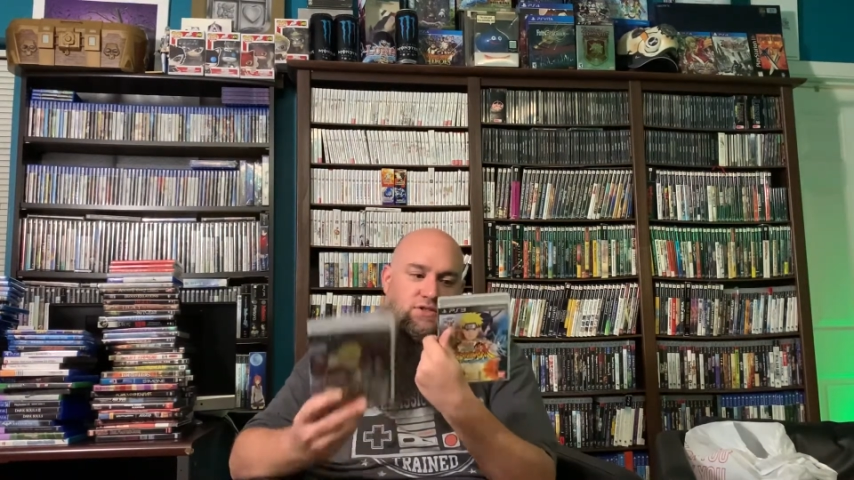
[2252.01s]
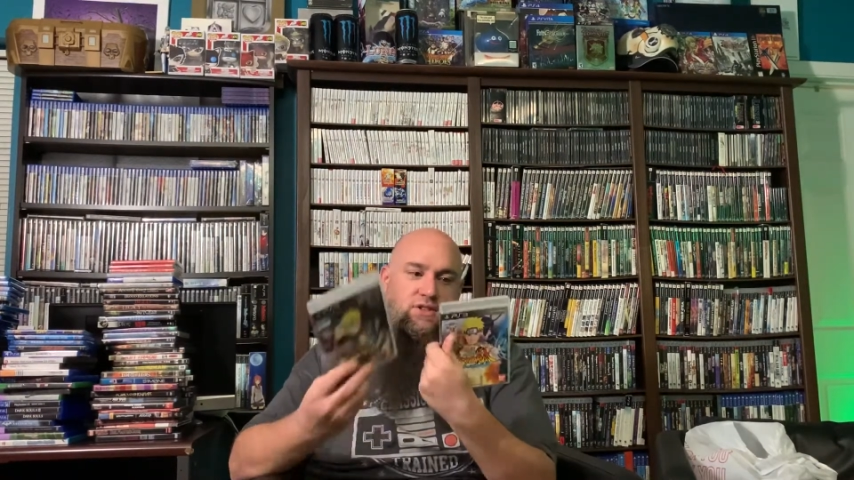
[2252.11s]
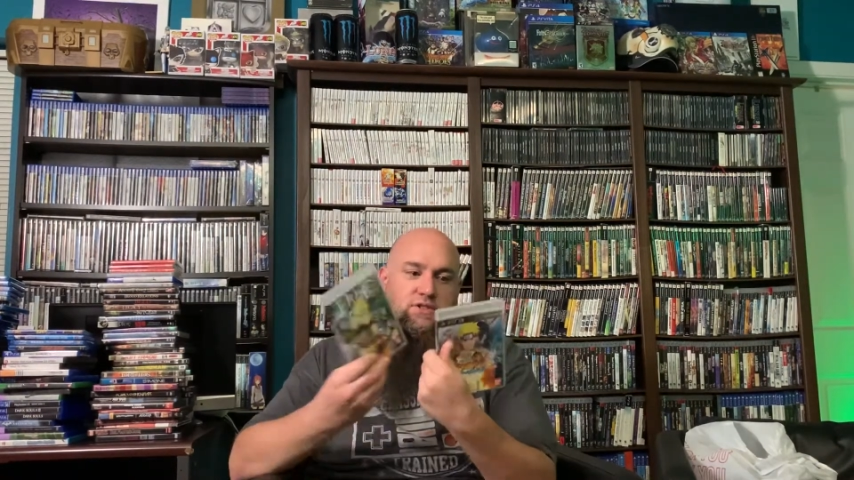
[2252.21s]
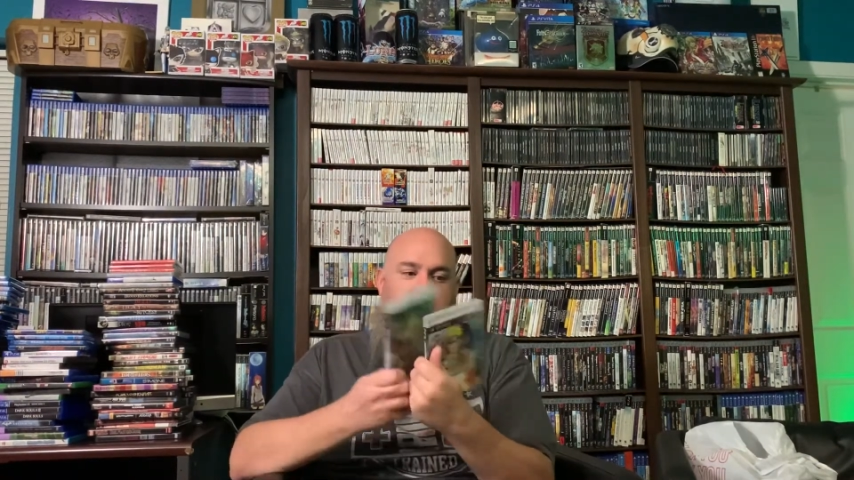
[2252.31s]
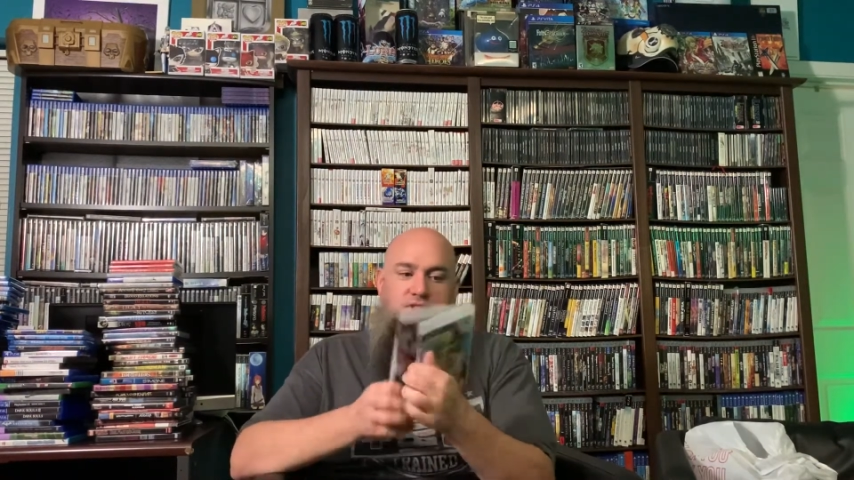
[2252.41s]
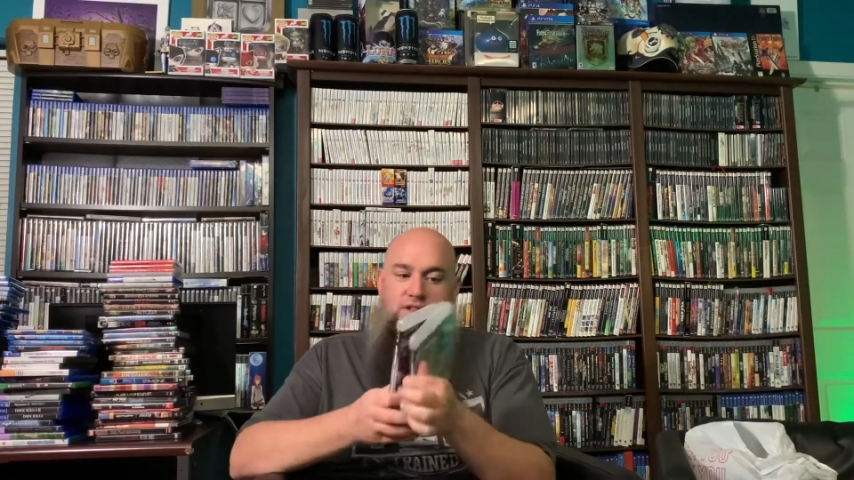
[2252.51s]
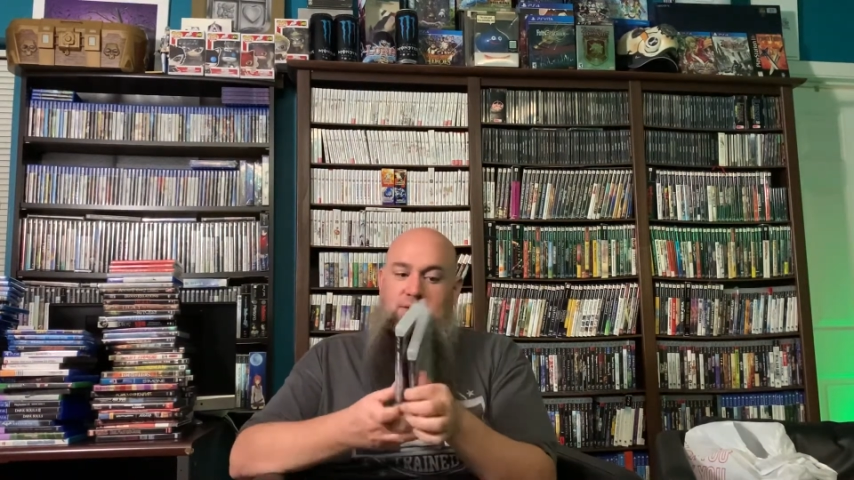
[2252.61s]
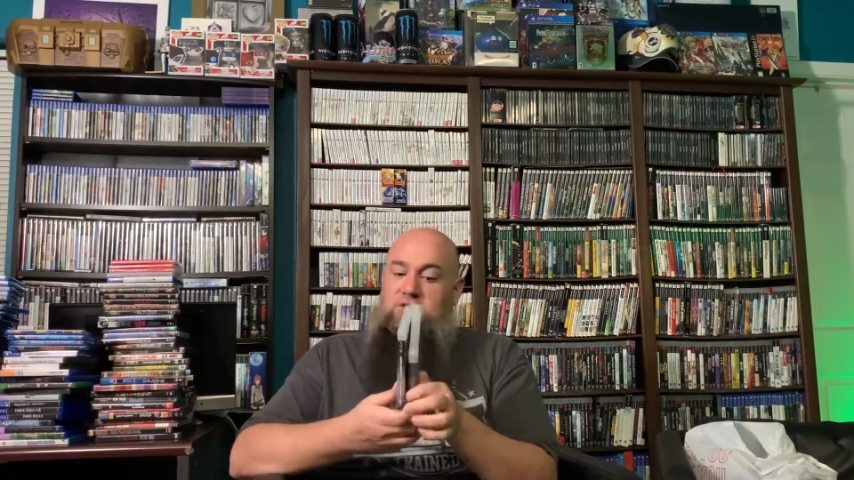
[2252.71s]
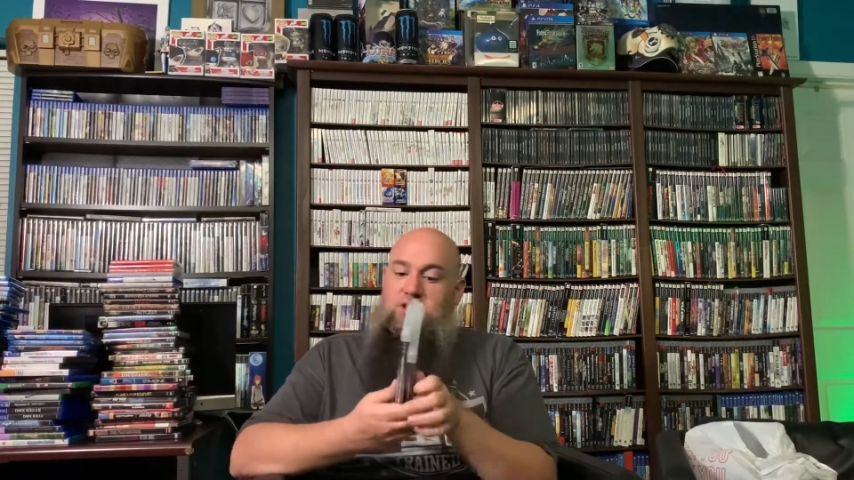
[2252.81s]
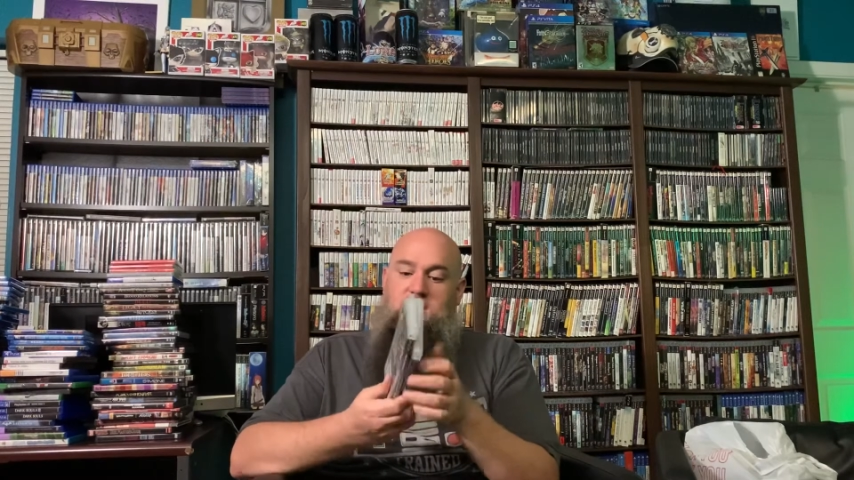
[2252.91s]
These are just
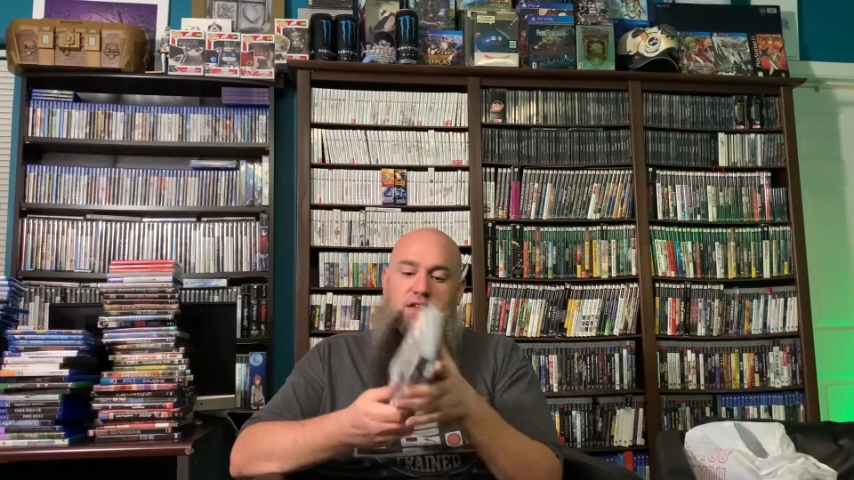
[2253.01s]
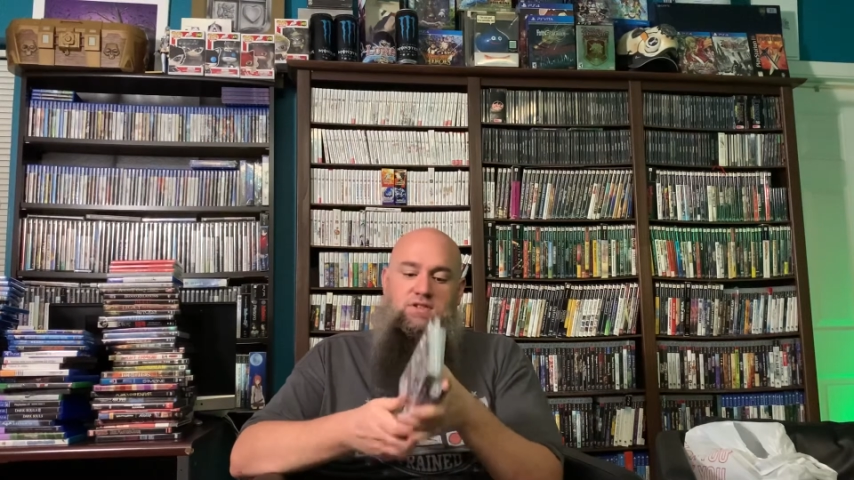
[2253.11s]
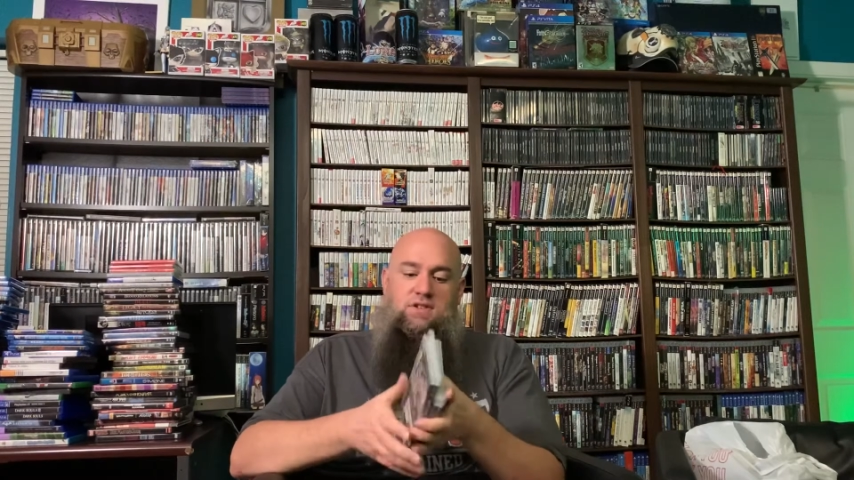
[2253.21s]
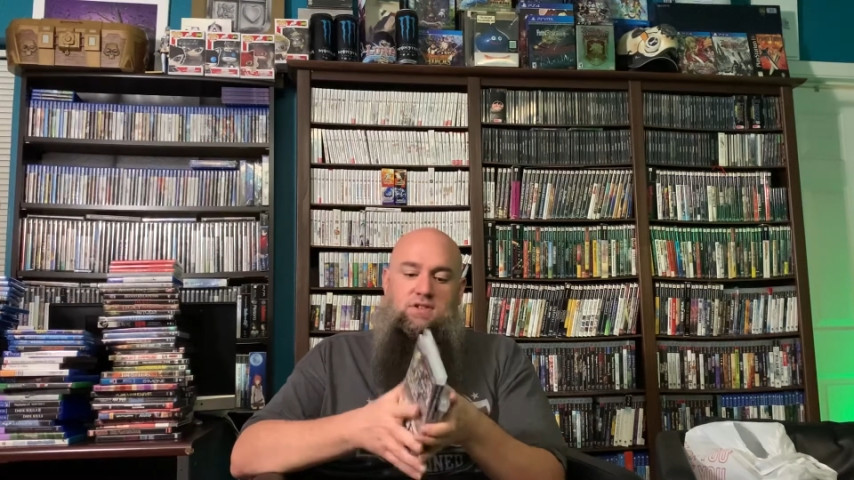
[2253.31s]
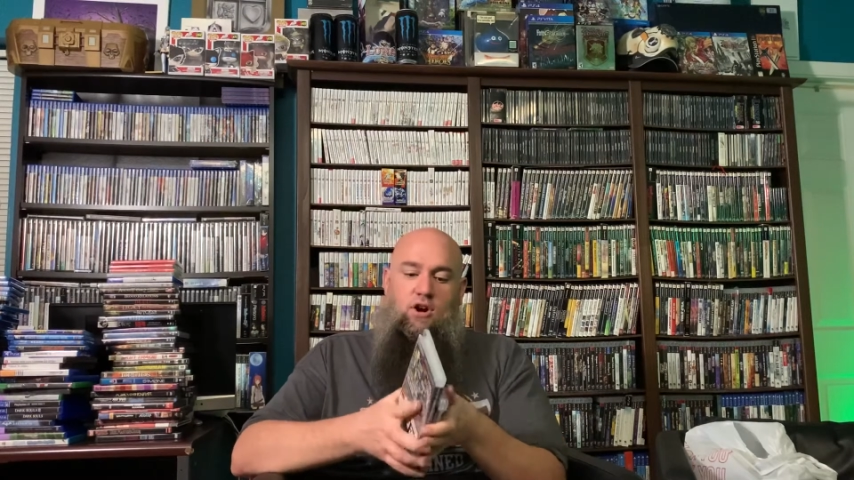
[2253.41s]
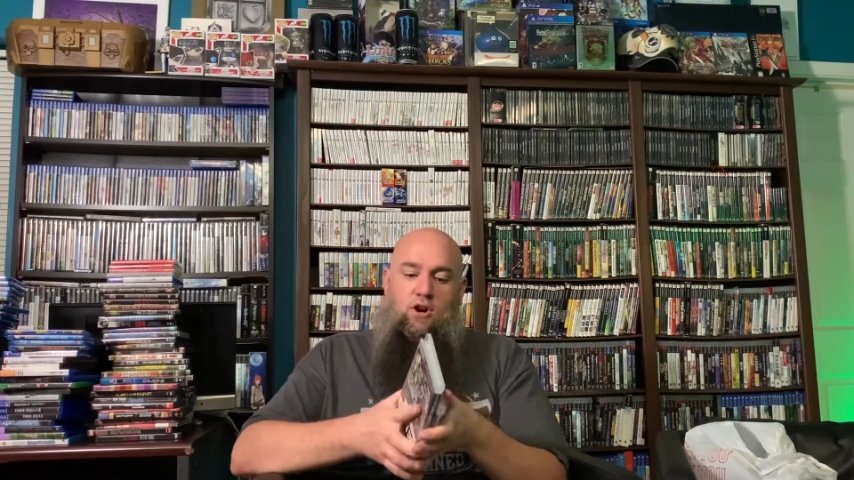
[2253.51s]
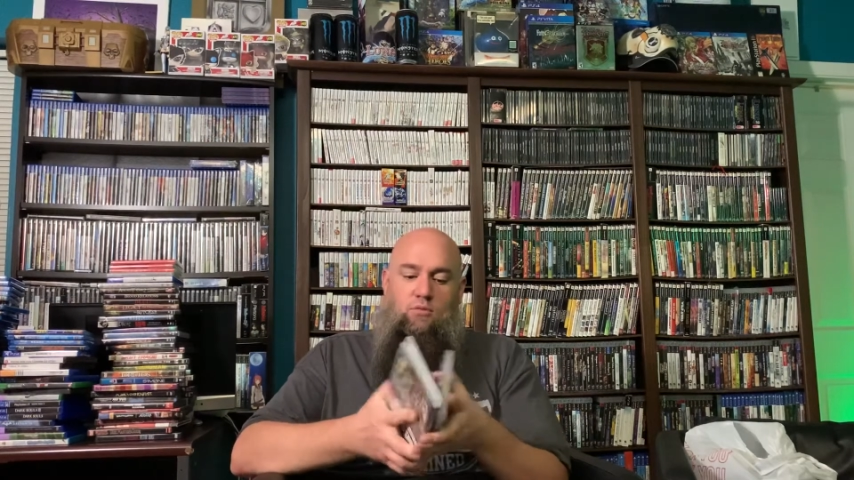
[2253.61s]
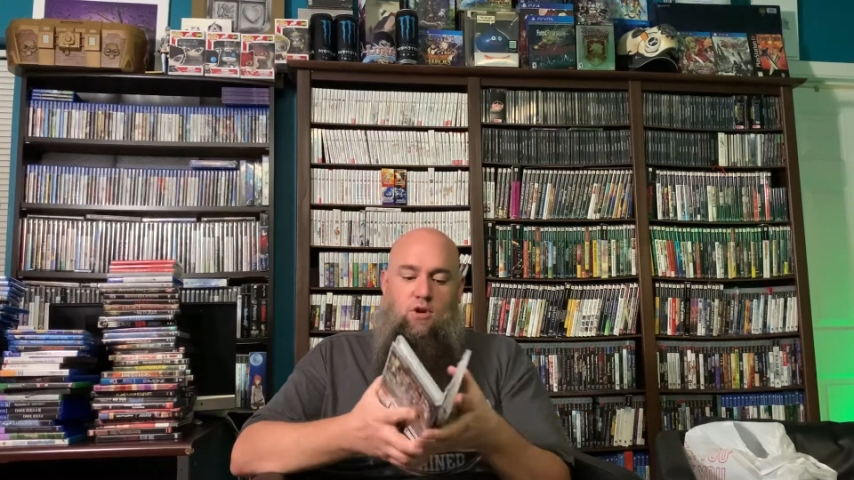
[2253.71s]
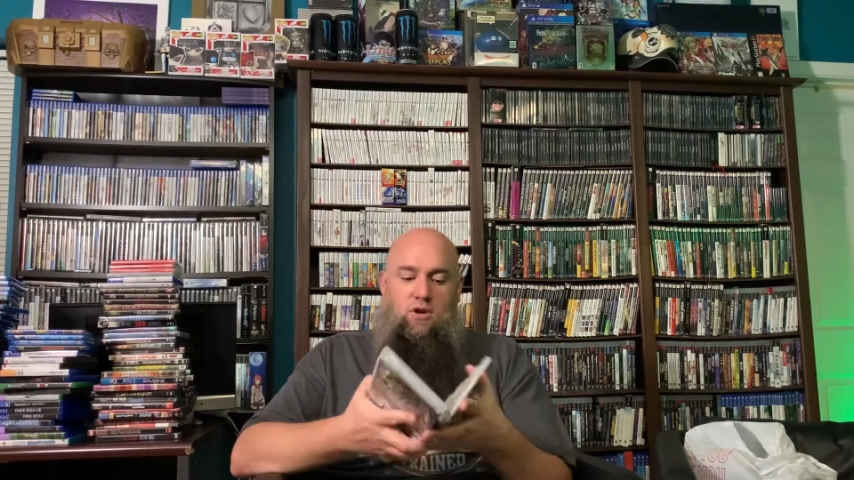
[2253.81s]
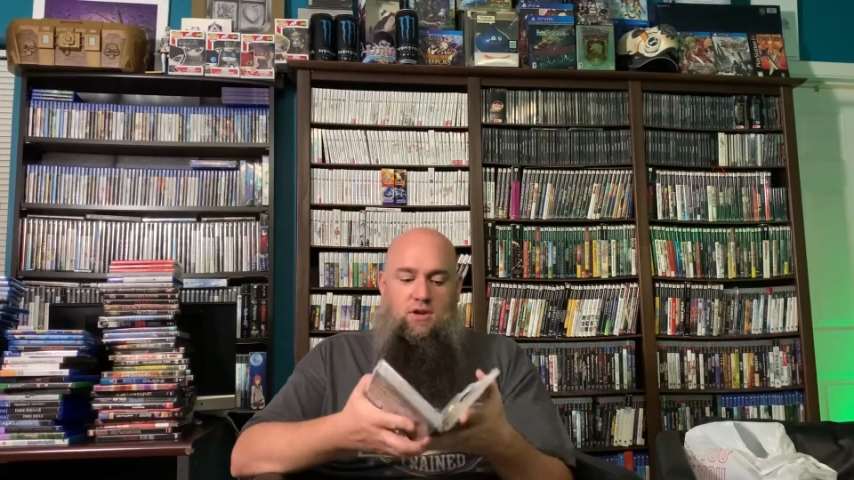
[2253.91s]
empty cases,
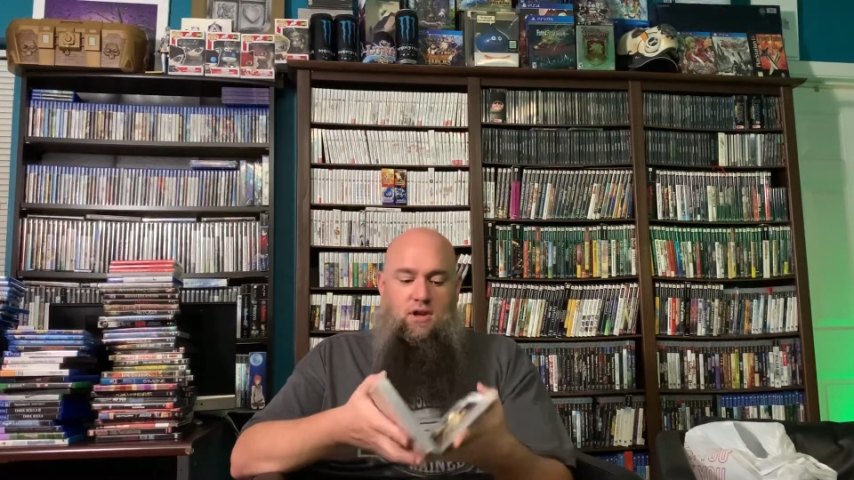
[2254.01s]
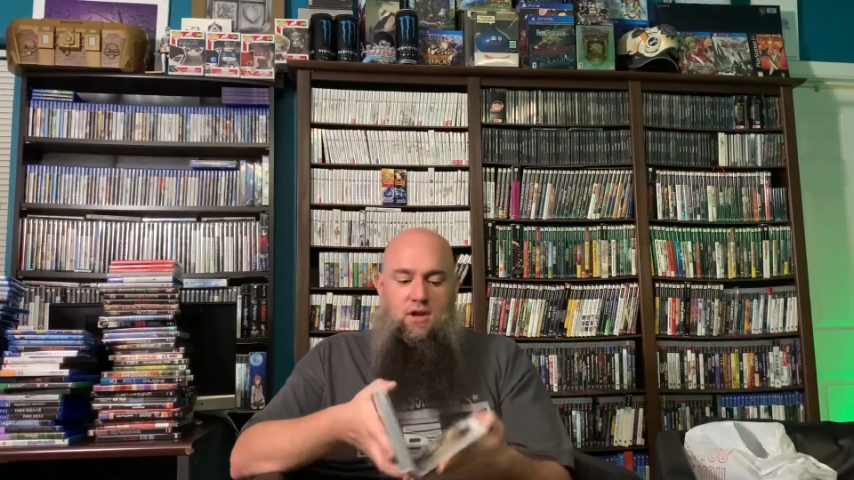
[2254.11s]
artwork,